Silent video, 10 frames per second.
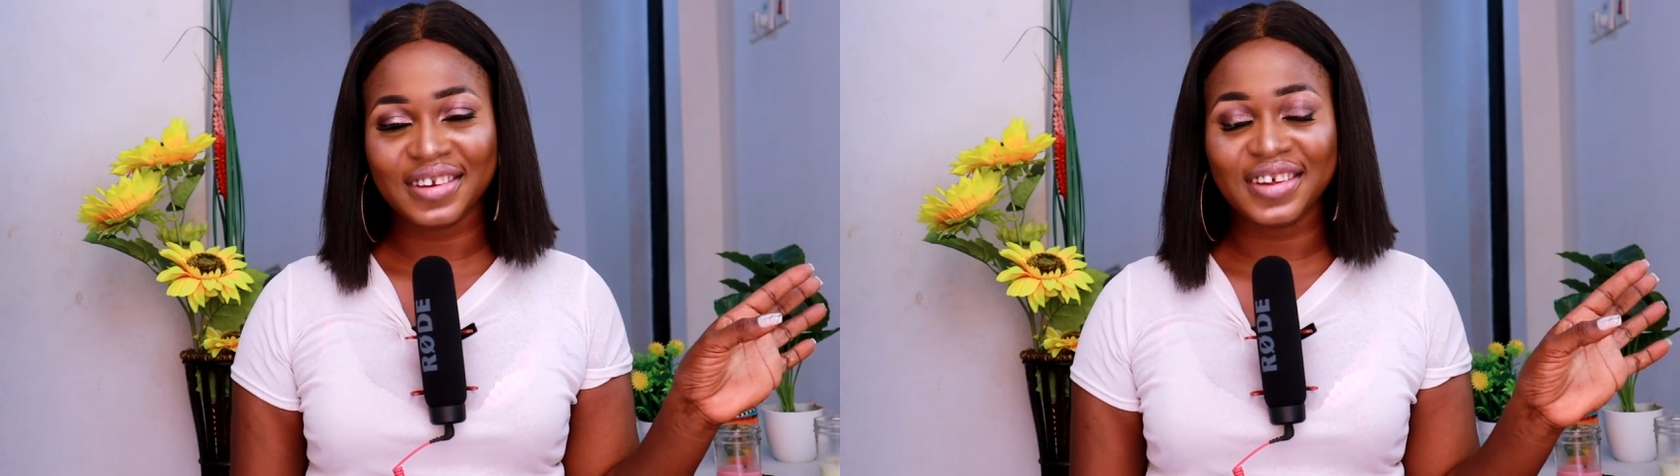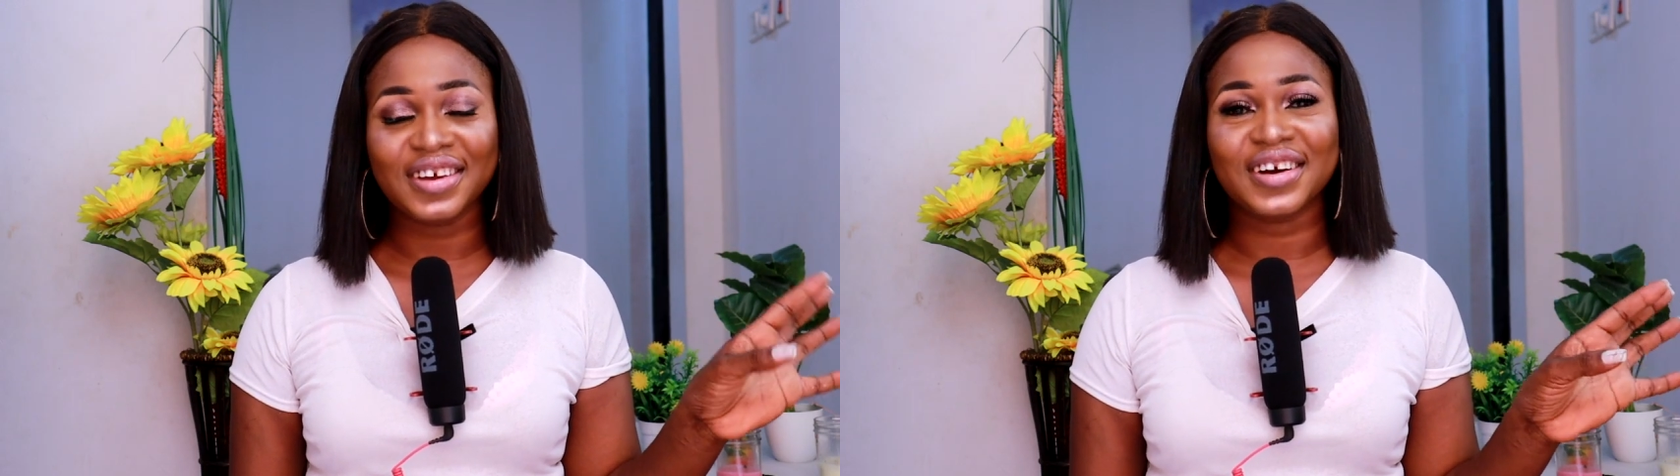
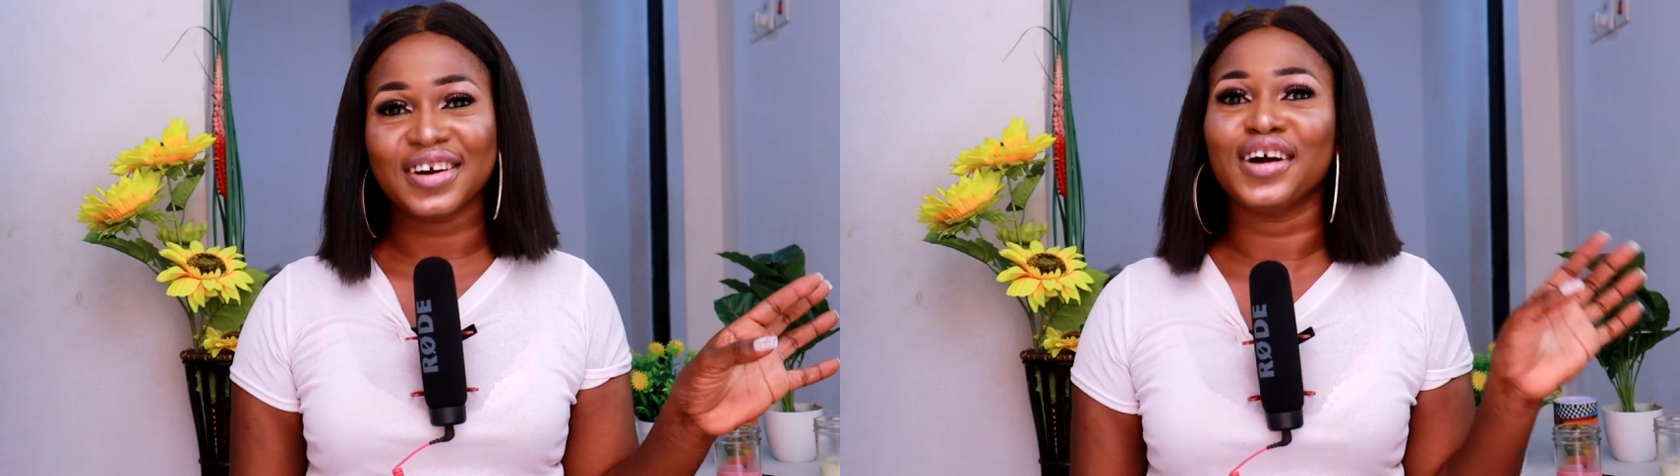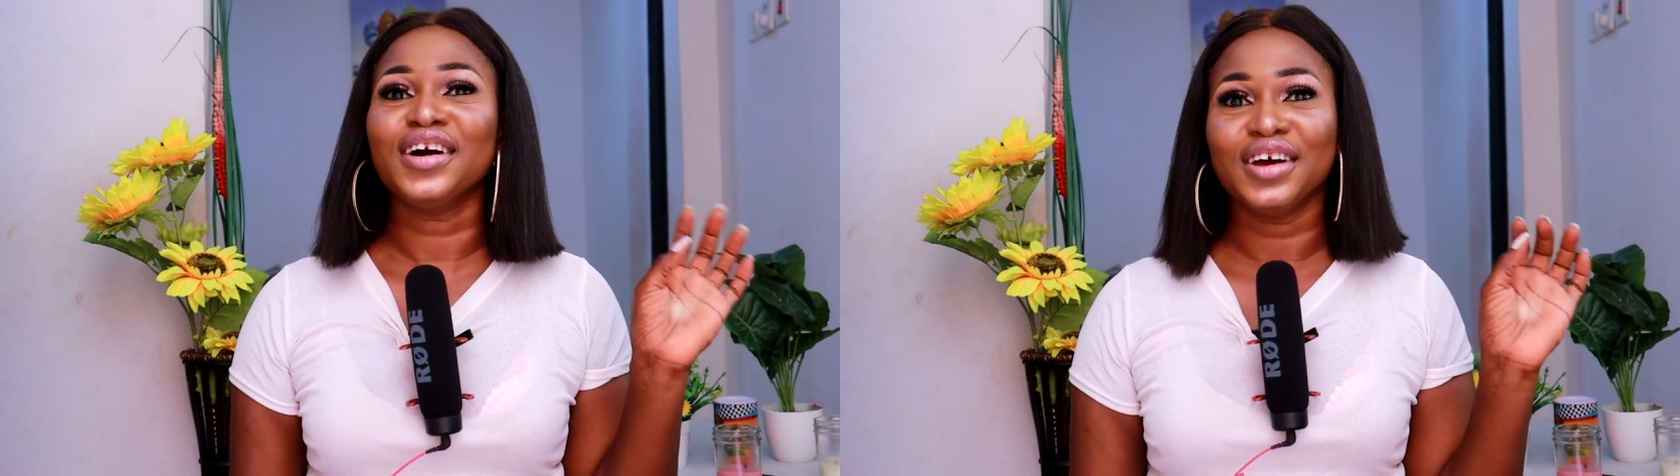they
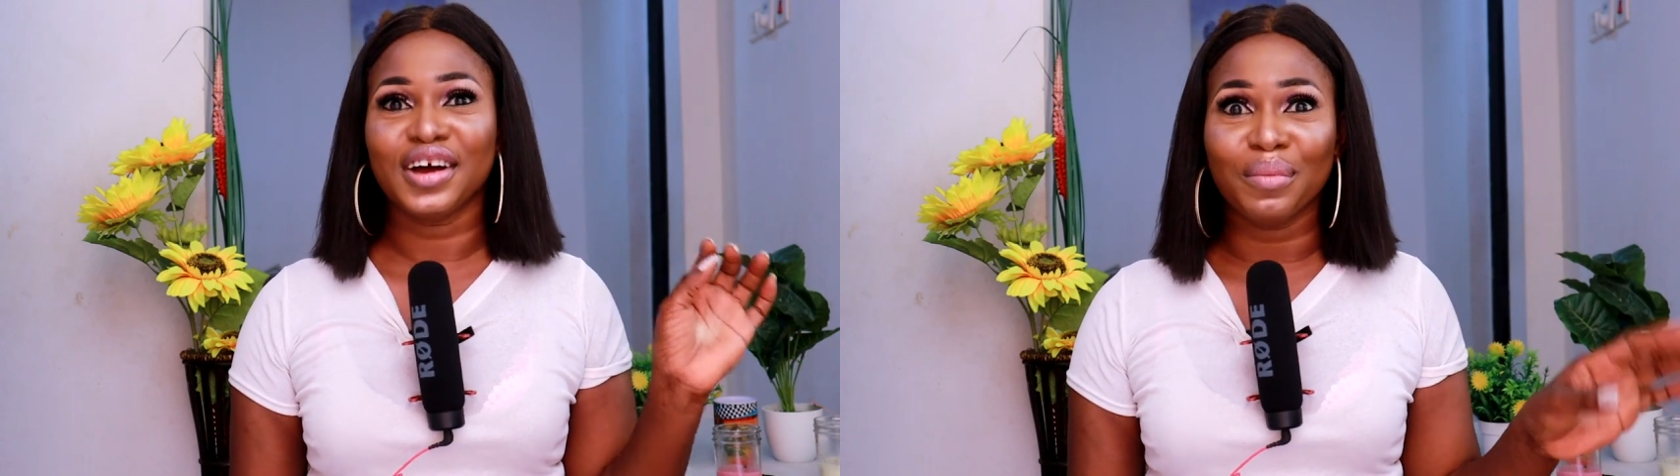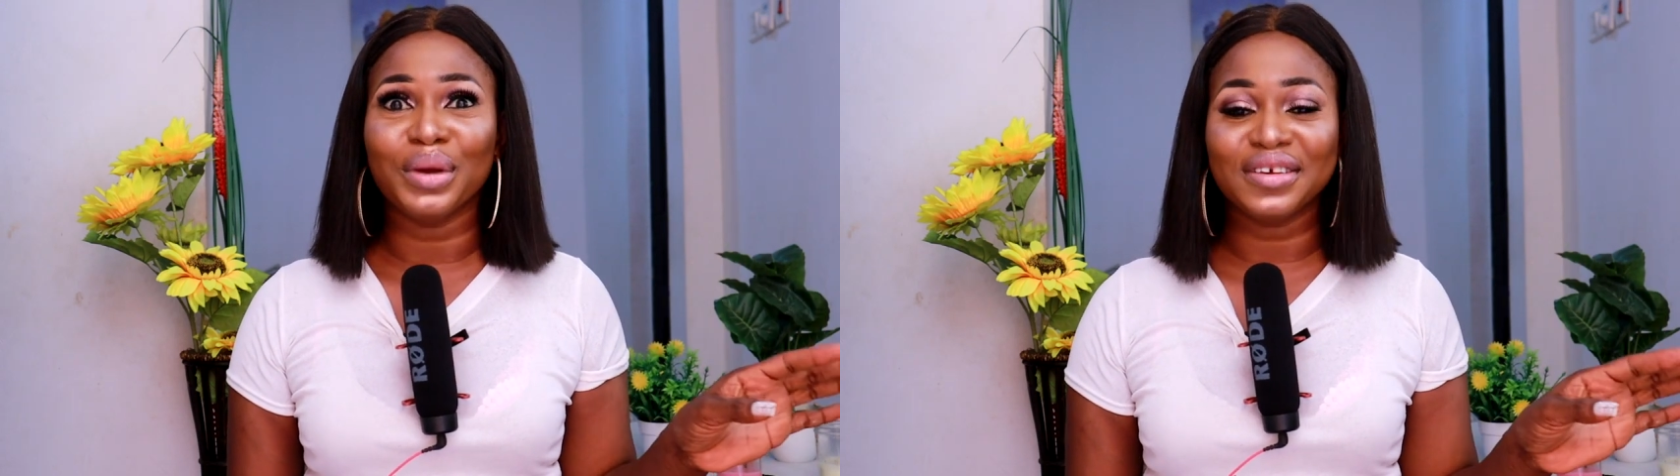are
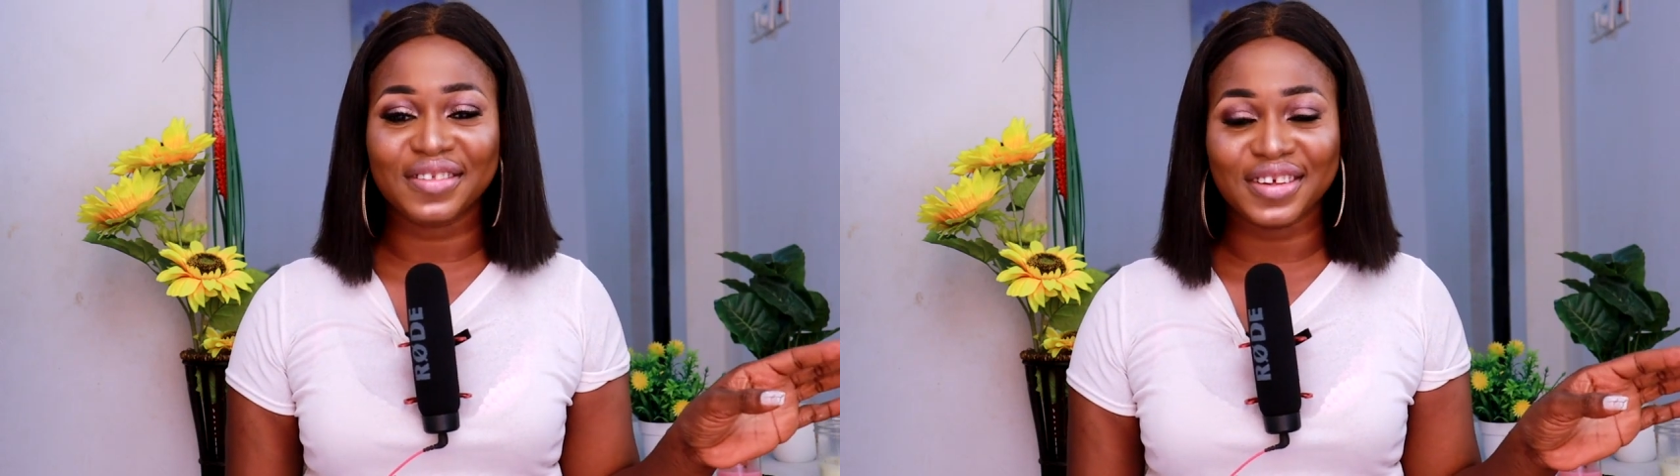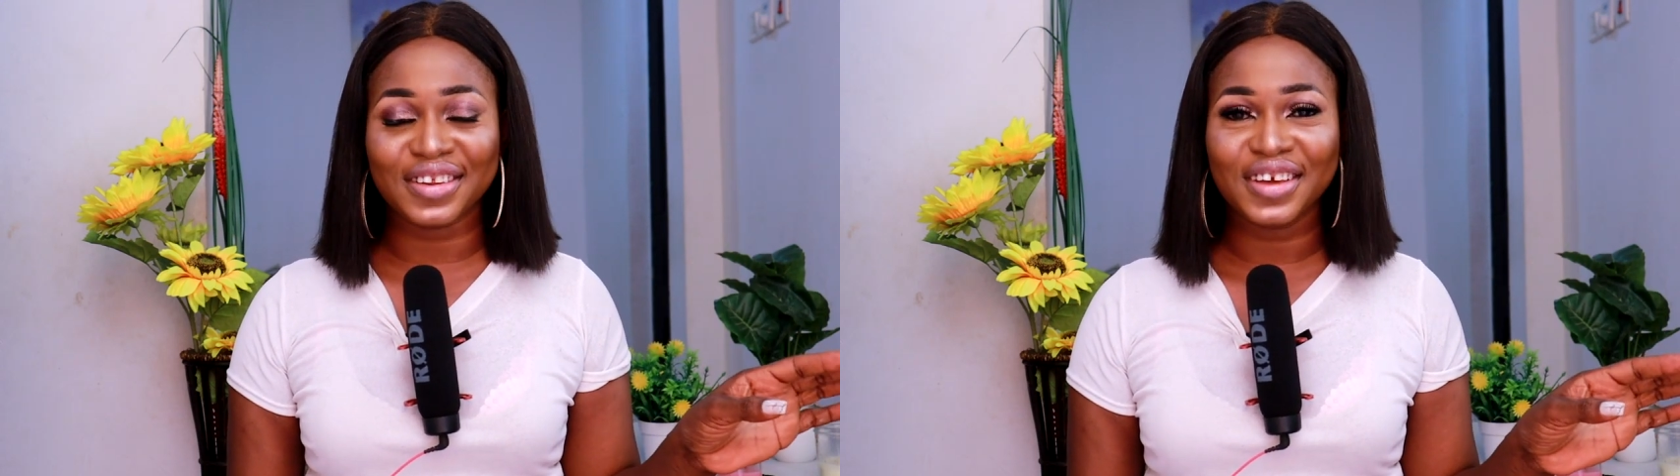
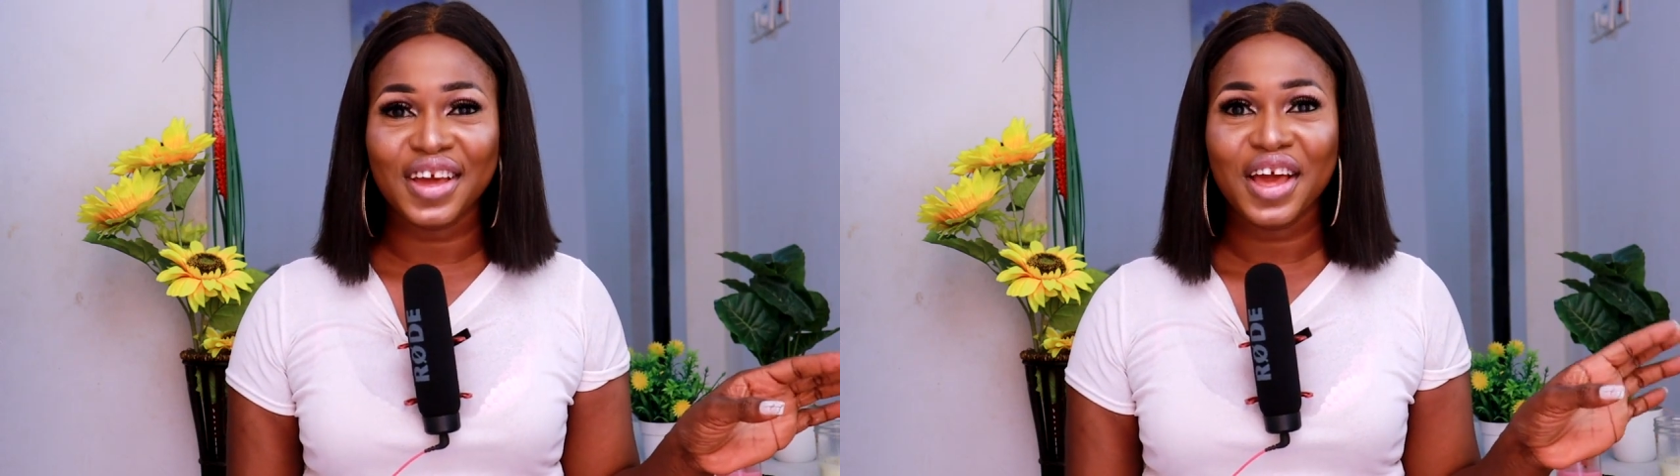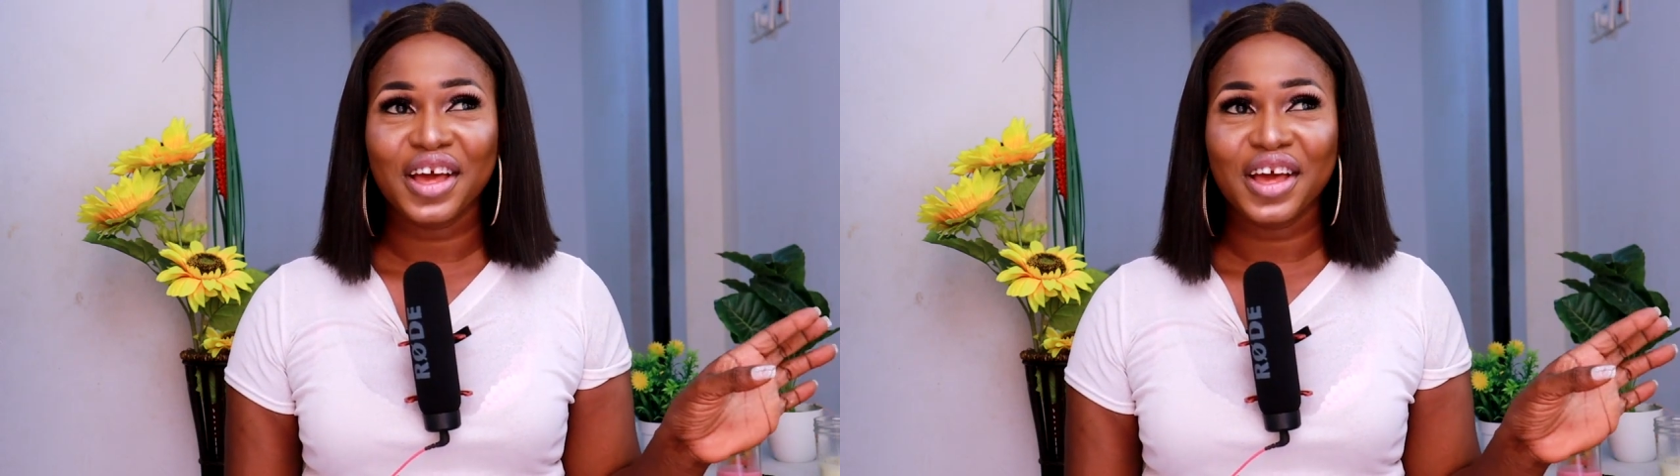amazing.